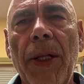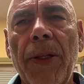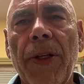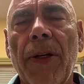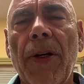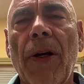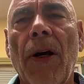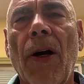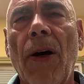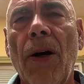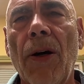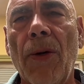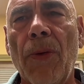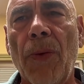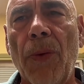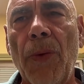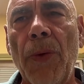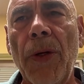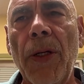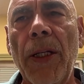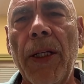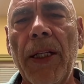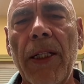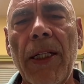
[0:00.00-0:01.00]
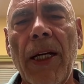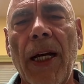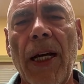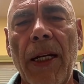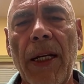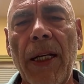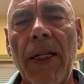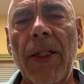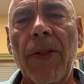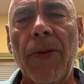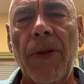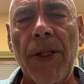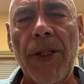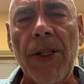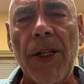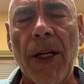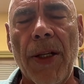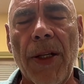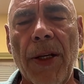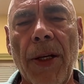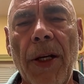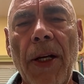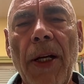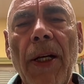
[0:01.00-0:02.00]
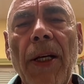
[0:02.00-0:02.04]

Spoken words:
they're all really tied into each other.